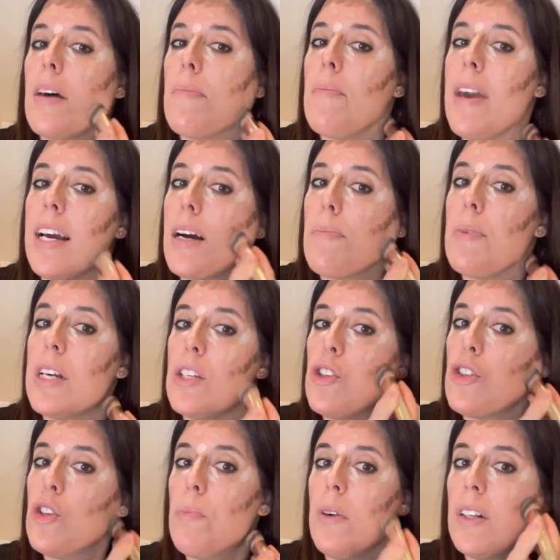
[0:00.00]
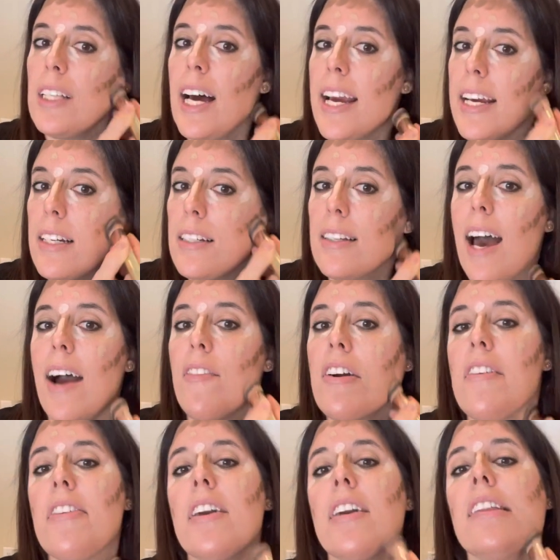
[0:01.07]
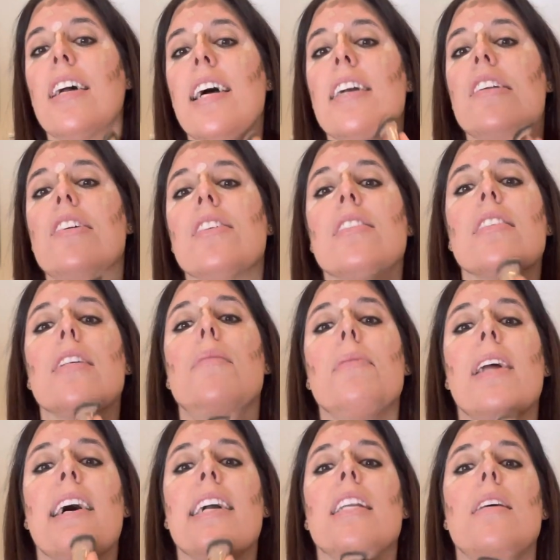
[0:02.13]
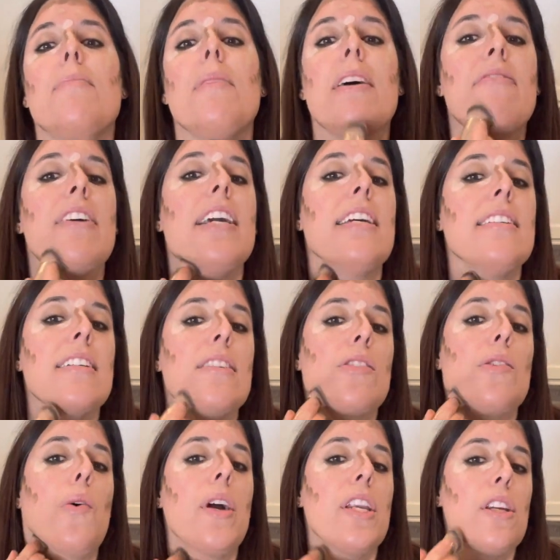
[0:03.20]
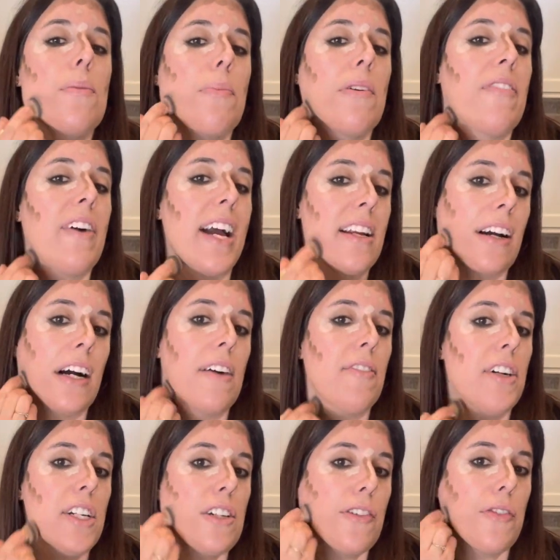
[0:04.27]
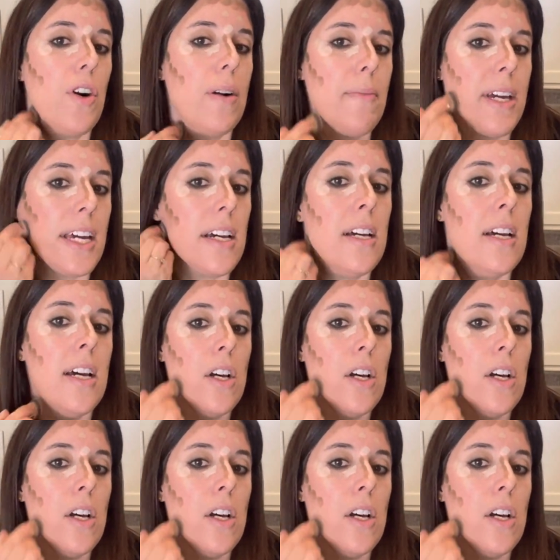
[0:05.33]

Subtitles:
The makeup is super light. Everything that I just applied to my face is going to provide coverage for me.